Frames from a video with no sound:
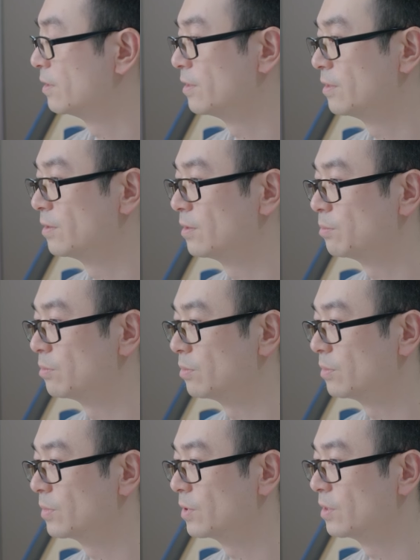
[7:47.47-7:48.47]

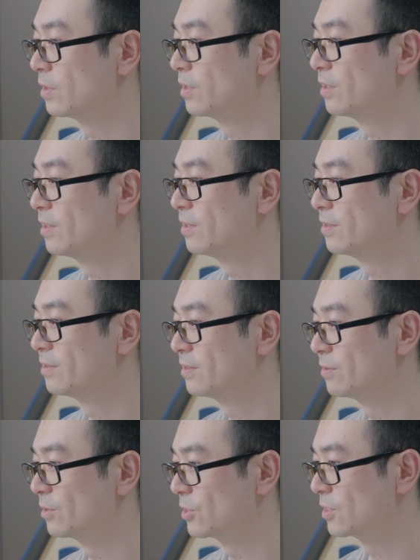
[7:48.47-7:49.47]

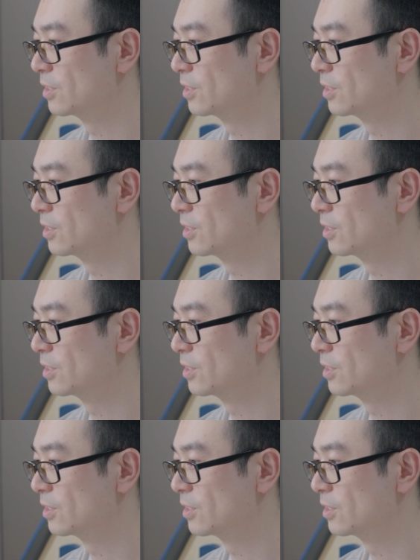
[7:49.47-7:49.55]
which